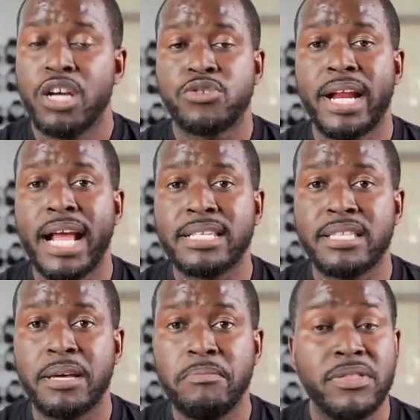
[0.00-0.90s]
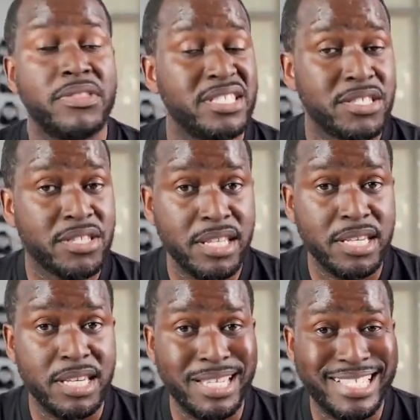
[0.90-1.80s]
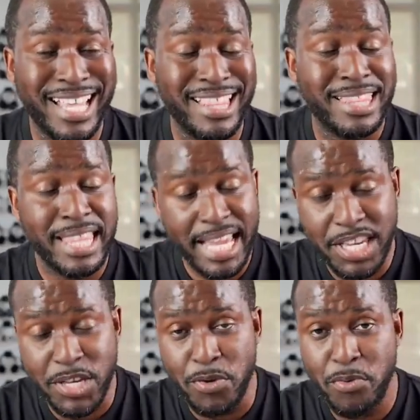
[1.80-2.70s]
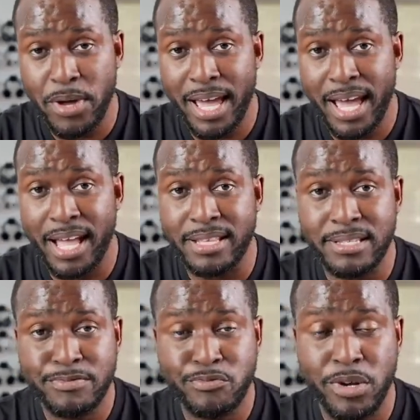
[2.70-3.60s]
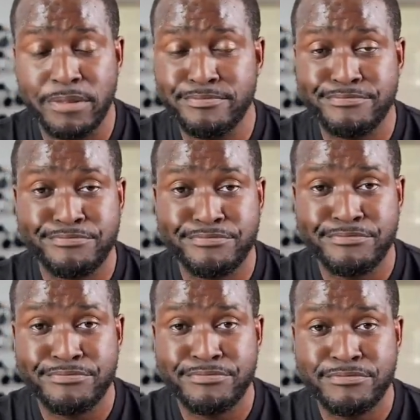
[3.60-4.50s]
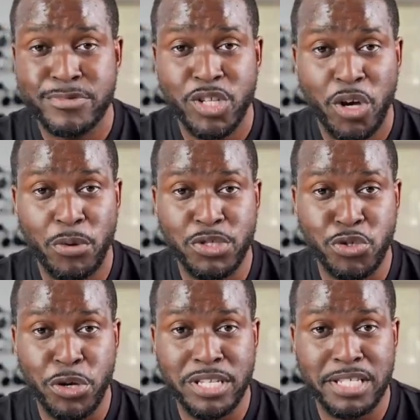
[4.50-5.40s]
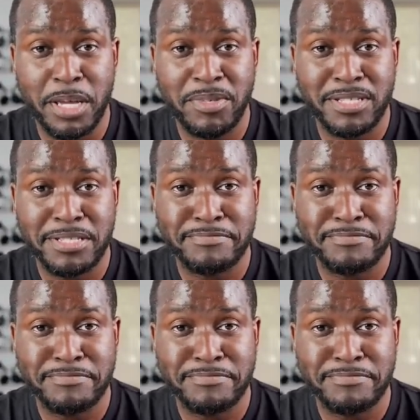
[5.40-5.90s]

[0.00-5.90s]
Try and answer them. This is Thunder E saying thank you, and well, always enjoy entertainment.